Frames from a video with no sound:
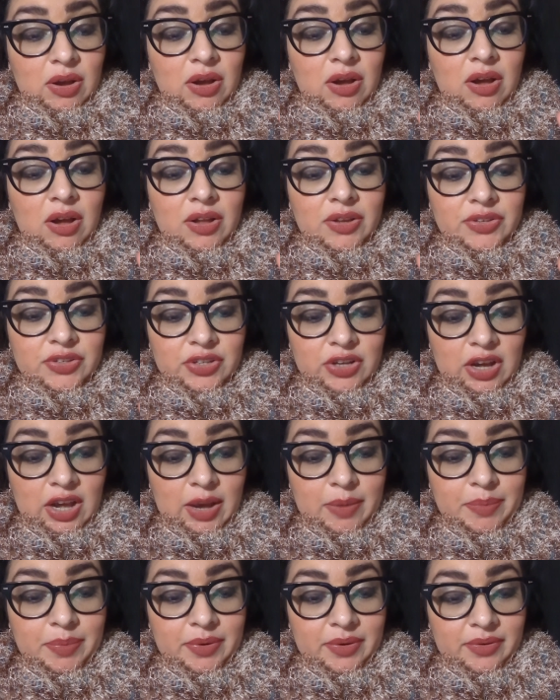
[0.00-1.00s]
On
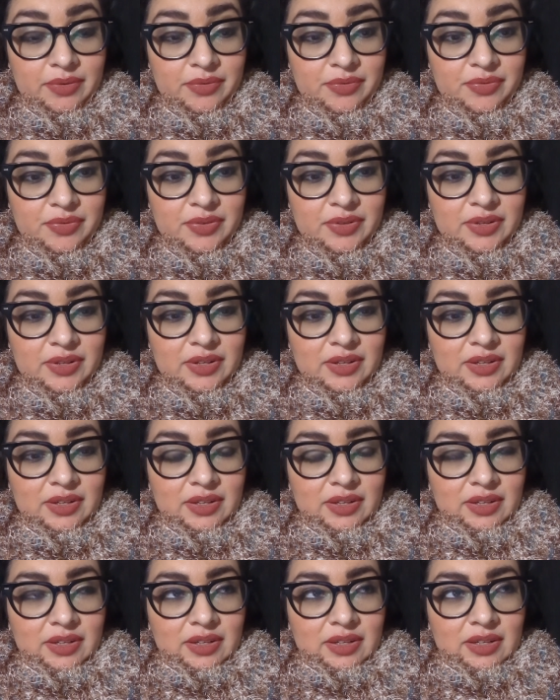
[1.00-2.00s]
top of,
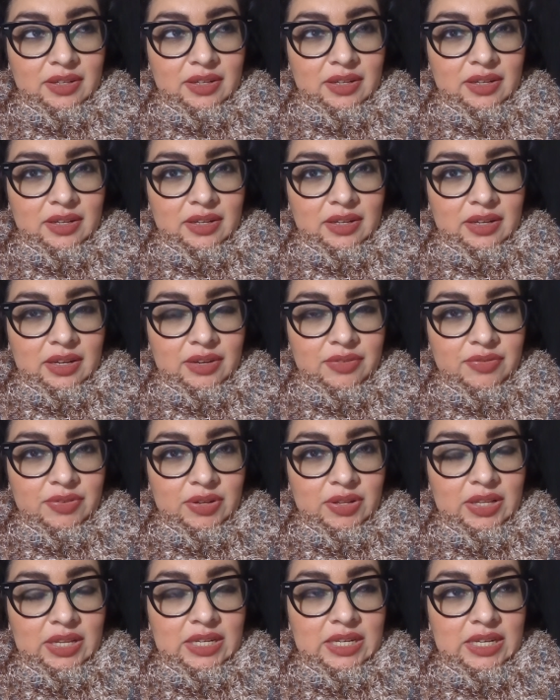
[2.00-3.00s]
I
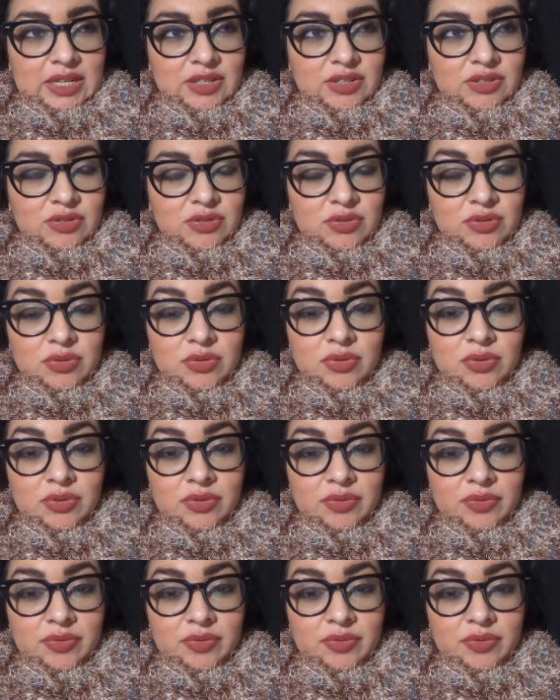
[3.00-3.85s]
feel I need to,